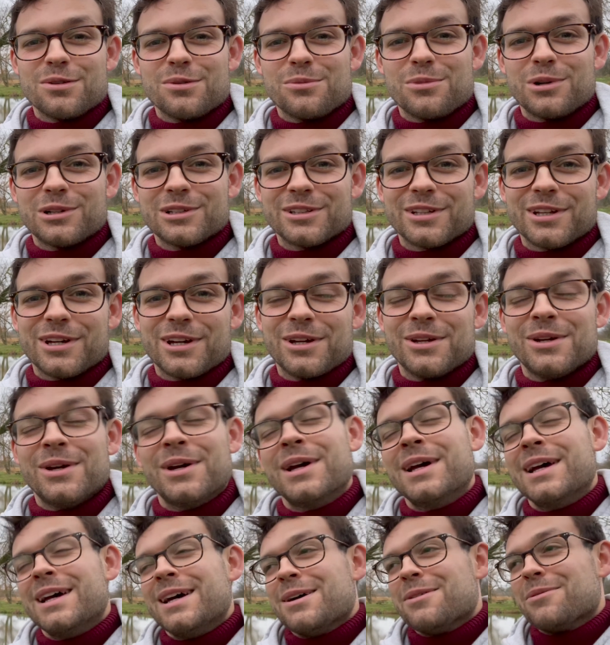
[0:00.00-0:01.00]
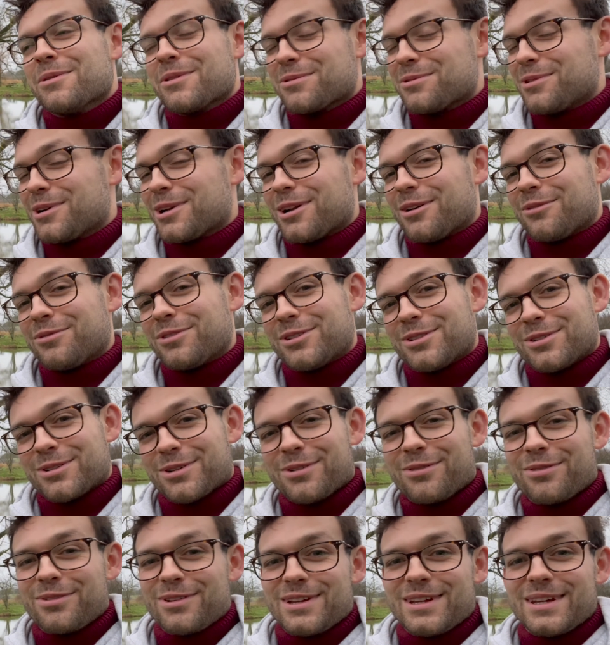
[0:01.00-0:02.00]
will know, with wildlife
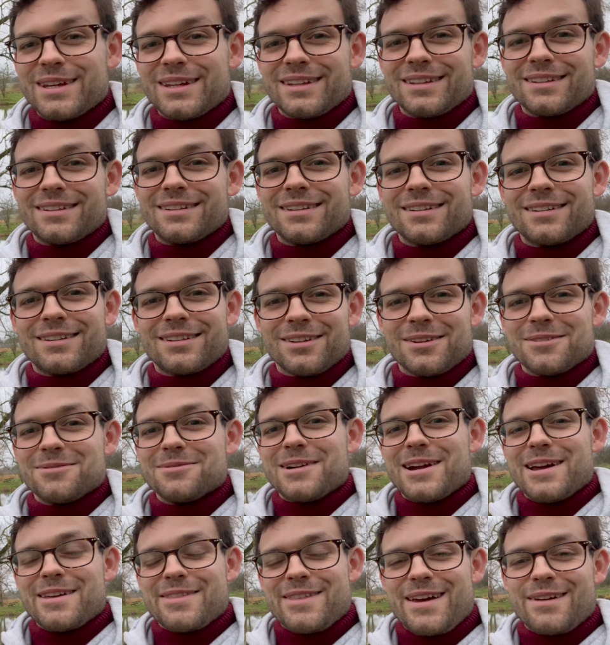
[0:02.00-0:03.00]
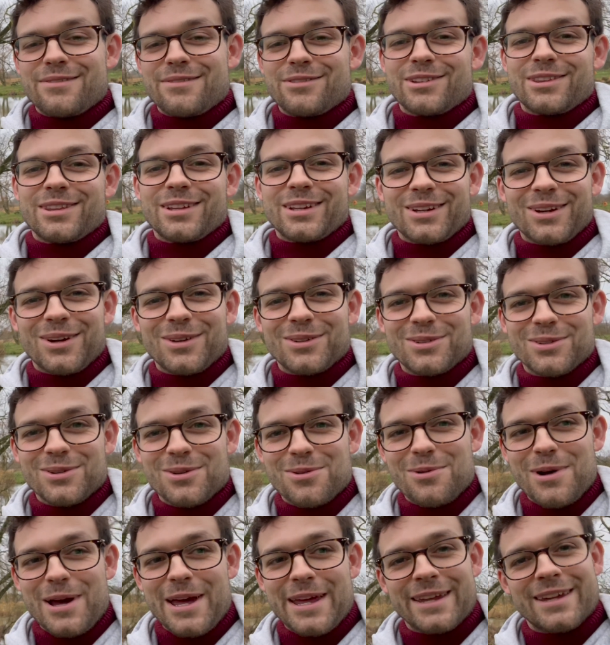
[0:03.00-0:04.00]
photography it is so rare that everything goes your
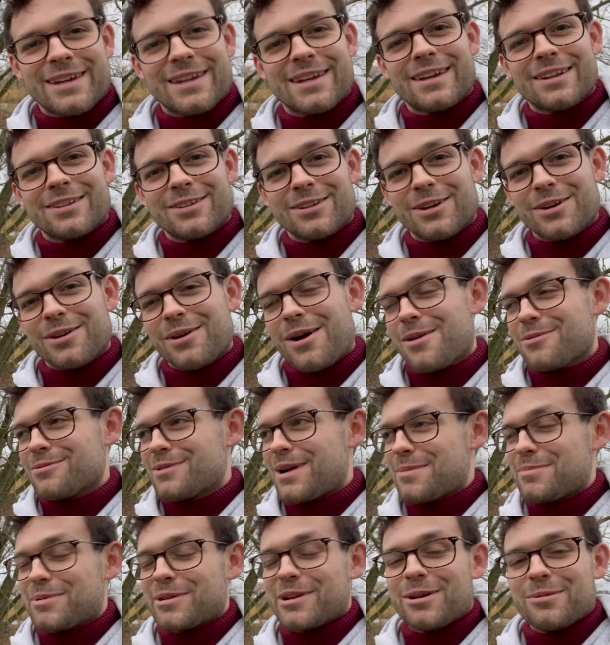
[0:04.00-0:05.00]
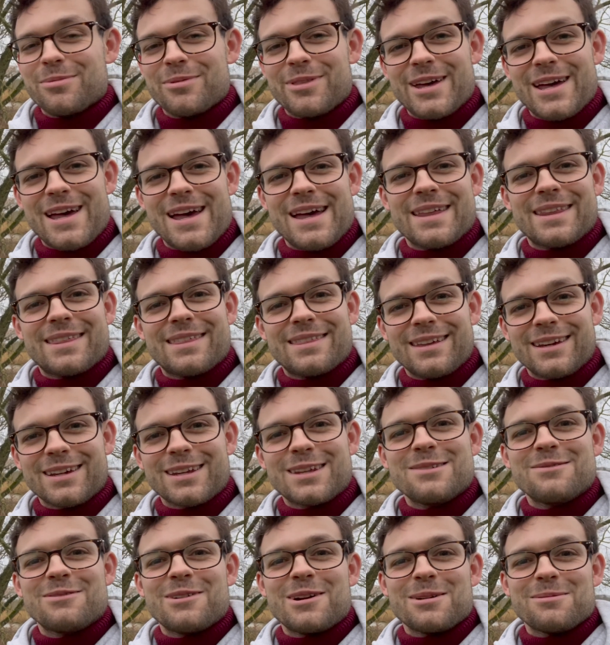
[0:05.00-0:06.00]
way. So I'll wrap it up there.
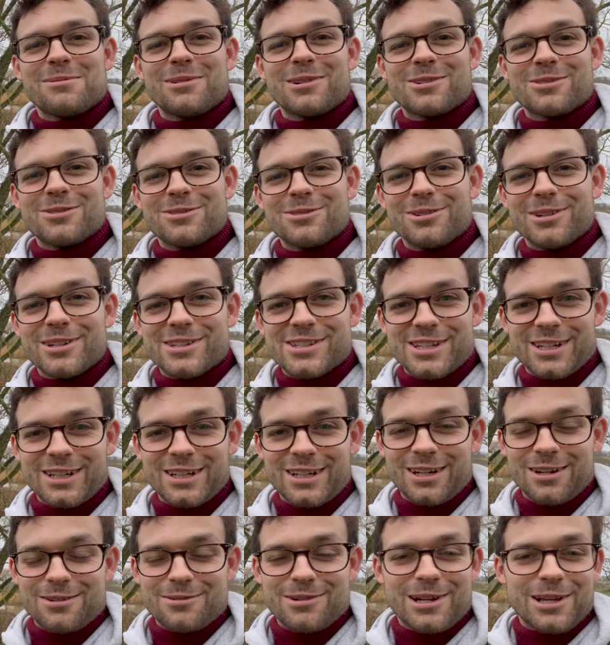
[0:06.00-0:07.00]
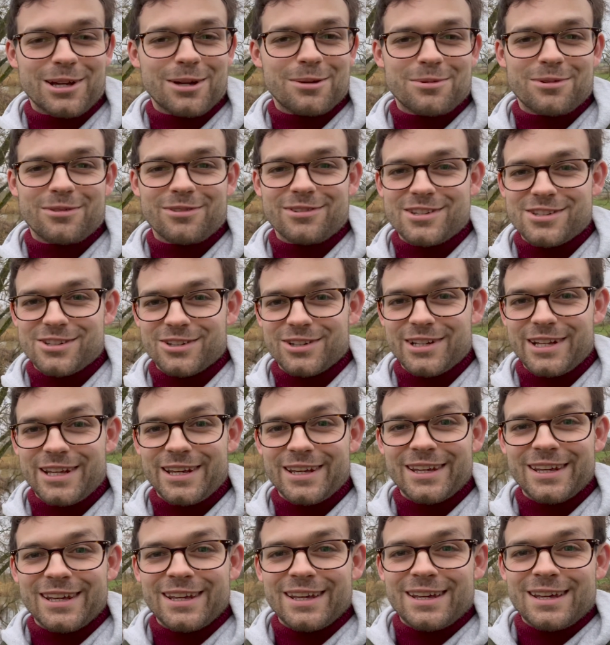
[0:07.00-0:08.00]
Thank you very much for watching. I really hope you enjoyed it.
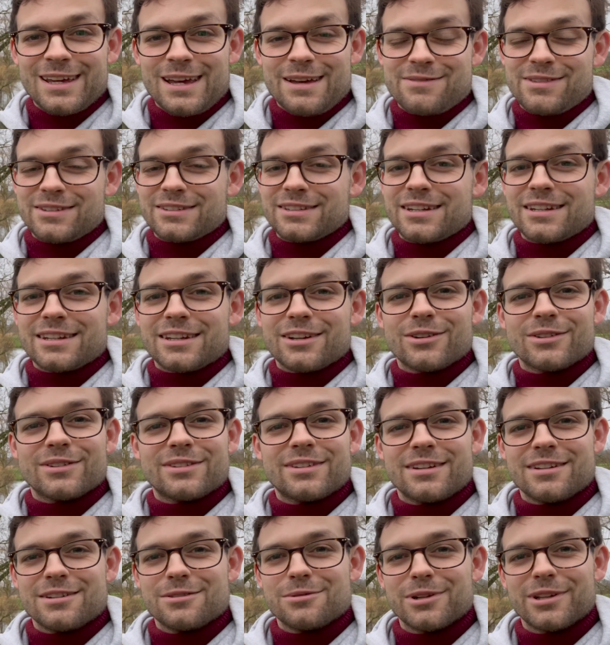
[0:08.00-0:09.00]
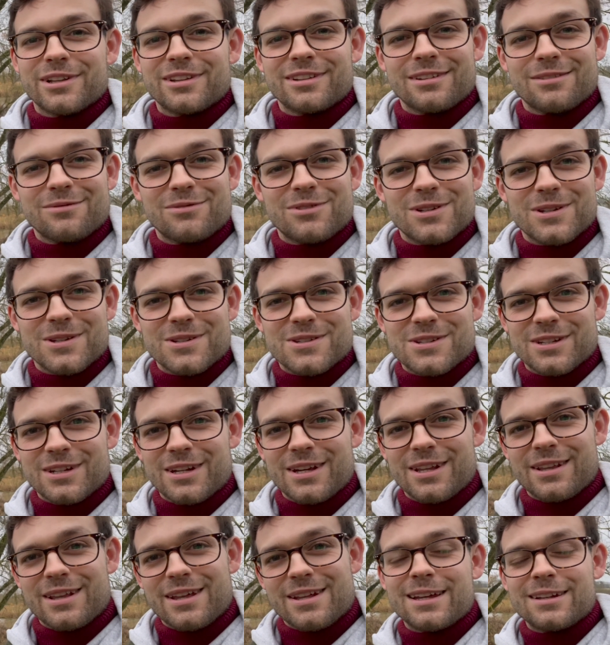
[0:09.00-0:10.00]
If there's any content you want to see in
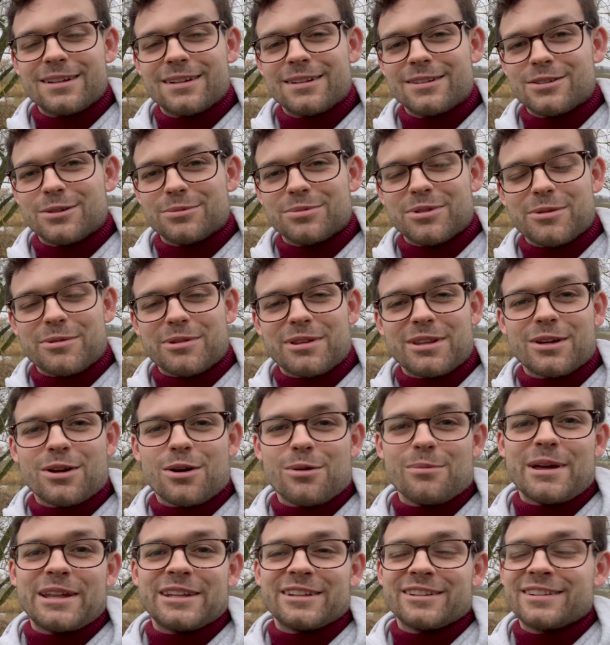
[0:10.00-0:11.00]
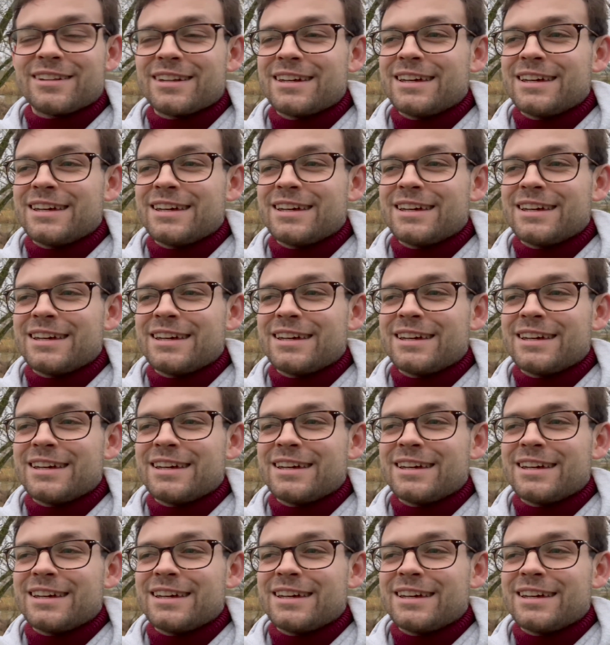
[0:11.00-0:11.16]
future, then drop something in the comments.